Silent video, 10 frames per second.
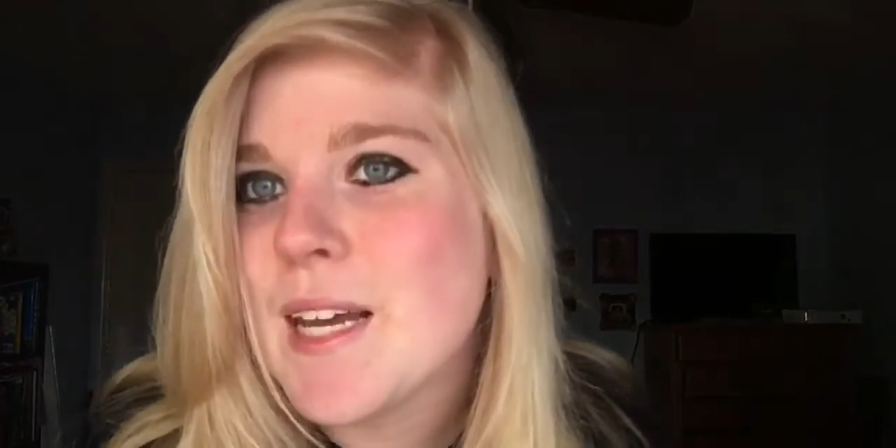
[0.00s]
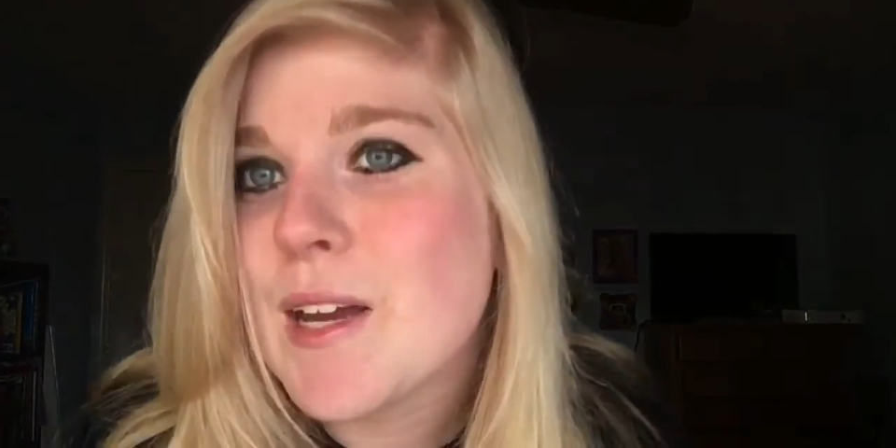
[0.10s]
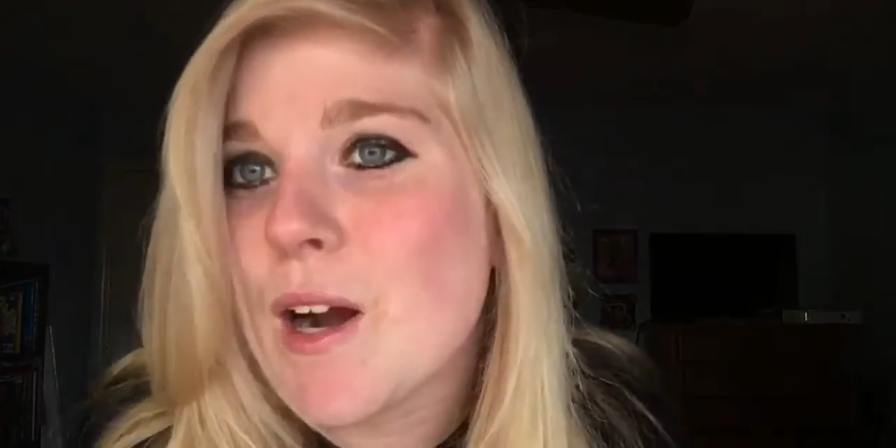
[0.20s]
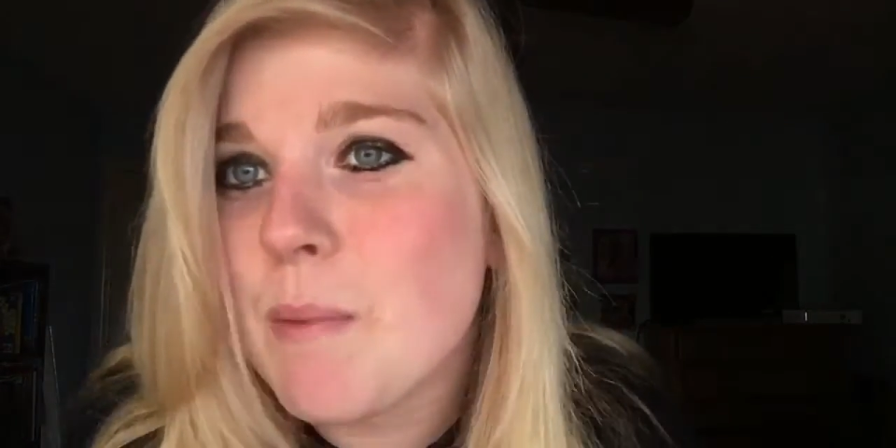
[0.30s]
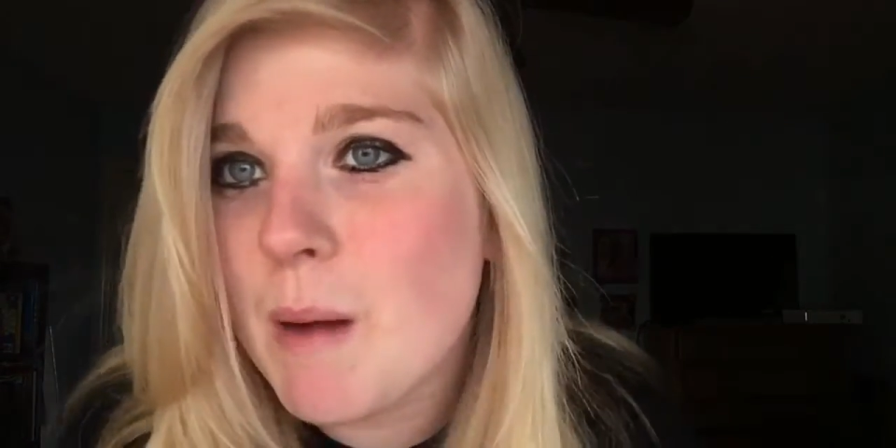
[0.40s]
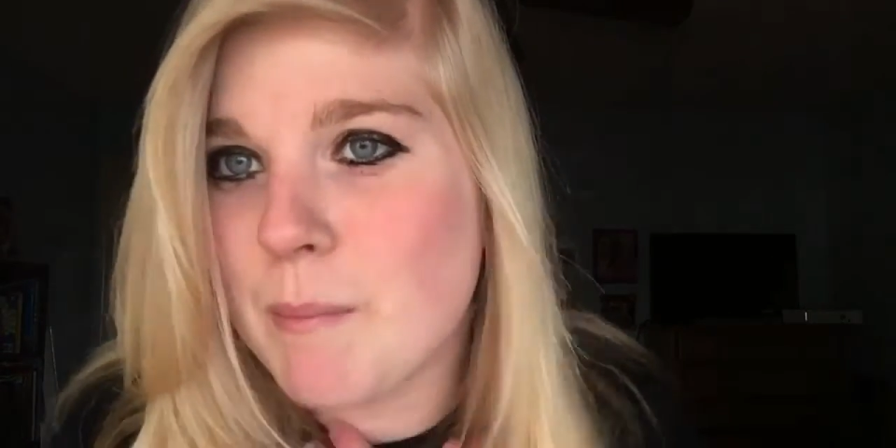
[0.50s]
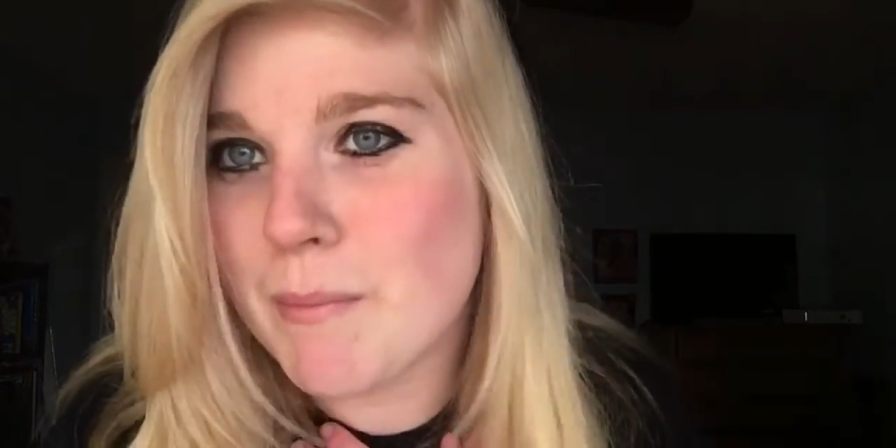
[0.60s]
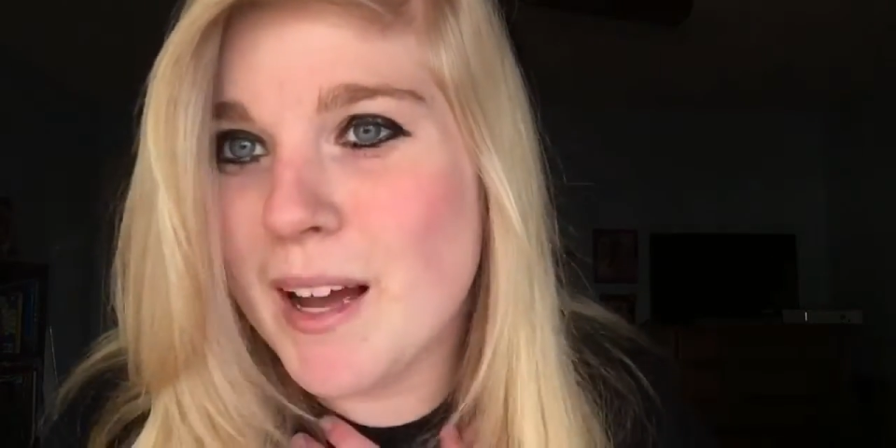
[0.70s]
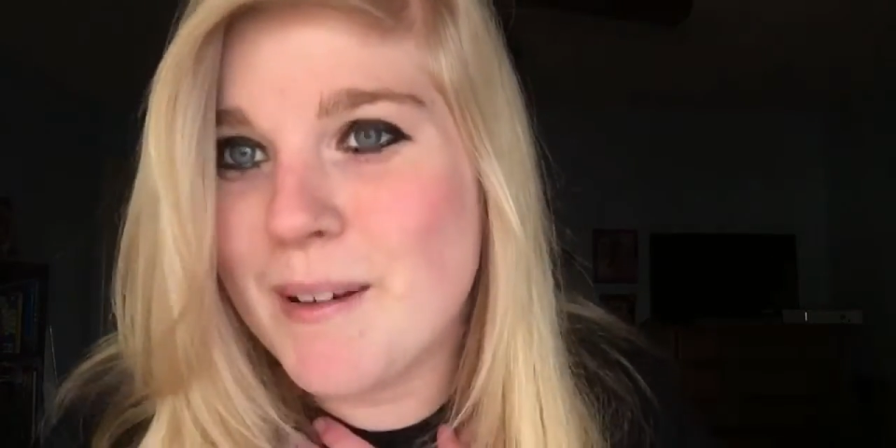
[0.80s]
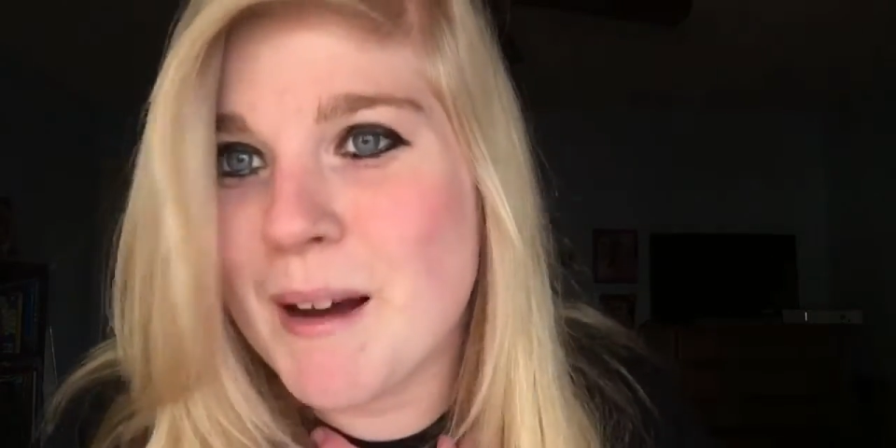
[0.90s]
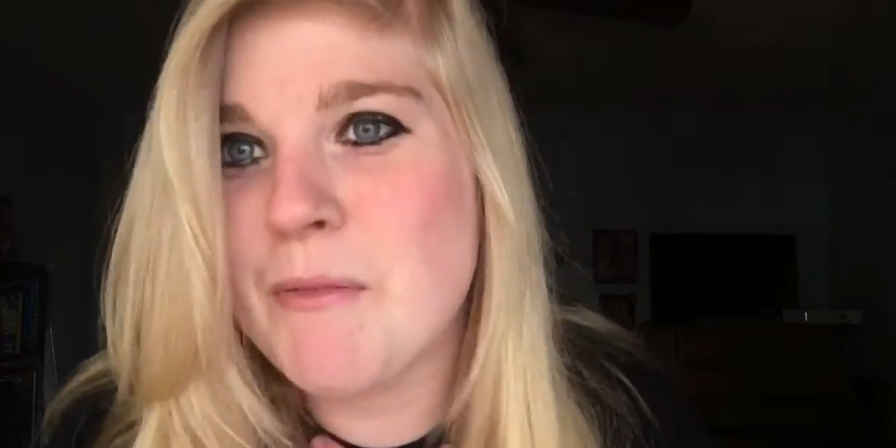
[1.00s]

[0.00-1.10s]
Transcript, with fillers: Care about my